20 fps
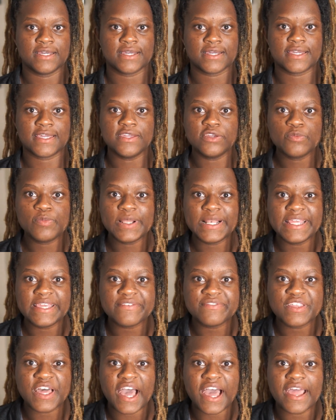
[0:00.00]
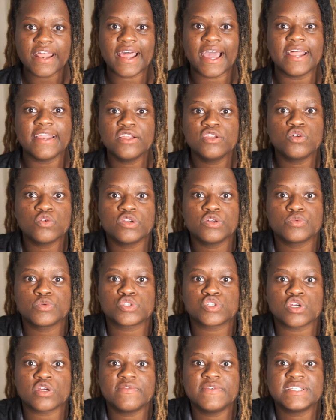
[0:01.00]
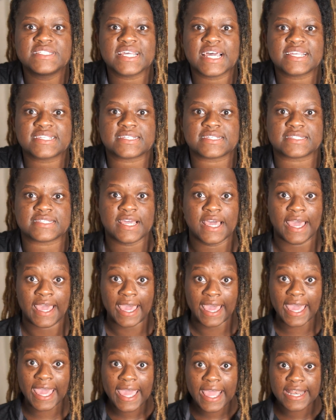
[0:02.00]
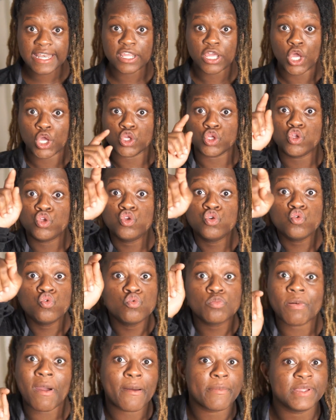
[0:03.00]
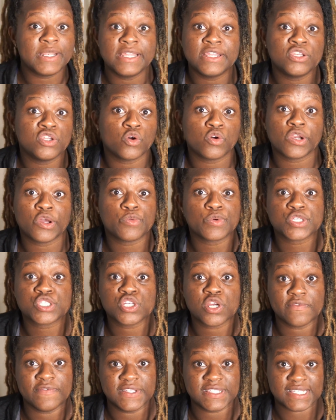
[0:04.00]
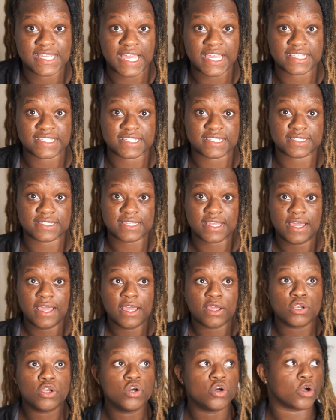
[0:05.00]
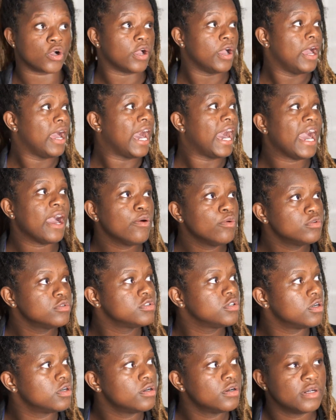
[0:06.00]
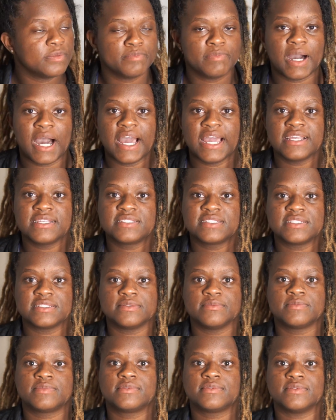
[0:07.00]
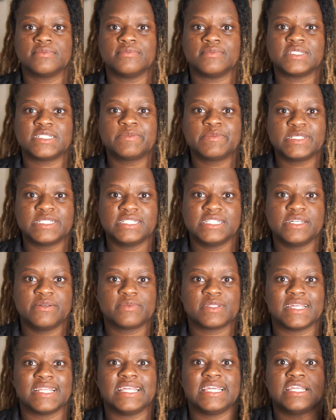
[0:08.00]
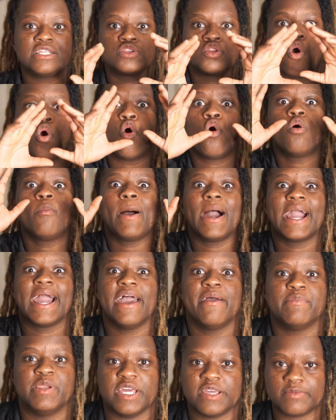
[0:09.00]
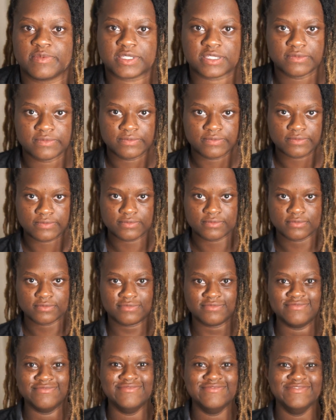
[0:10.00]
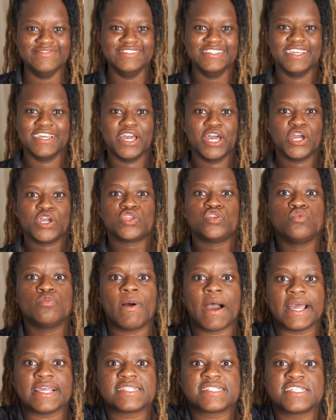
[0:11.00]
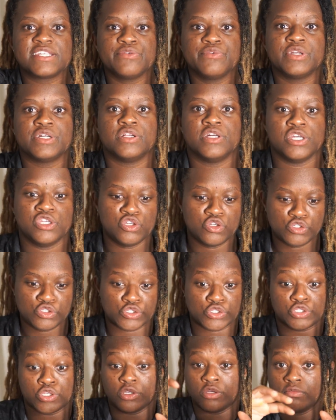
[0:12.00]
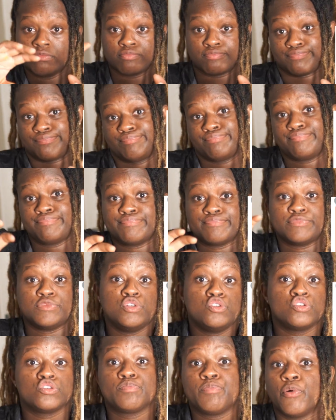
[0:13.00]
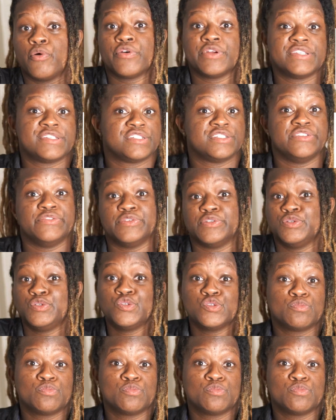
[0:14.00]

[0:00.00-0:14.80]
Can you believe that? I didn't know there were serving sizes. And you probably didn't know there were serving sizes. Look, I would go and buy some M&Ms and eat the whole bag of M&Ms. You buy cereal and you just pouring cereal,